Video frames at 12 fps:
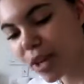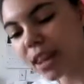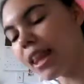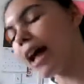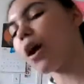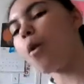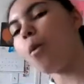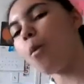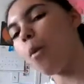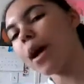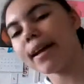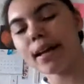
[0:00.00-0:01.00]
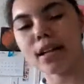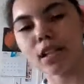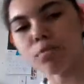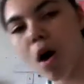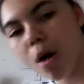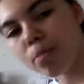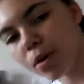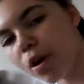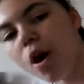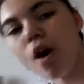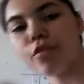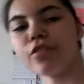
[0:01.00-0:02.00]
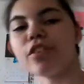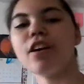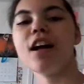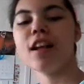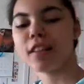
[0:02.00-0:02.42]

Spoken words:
Like, what can a small book offer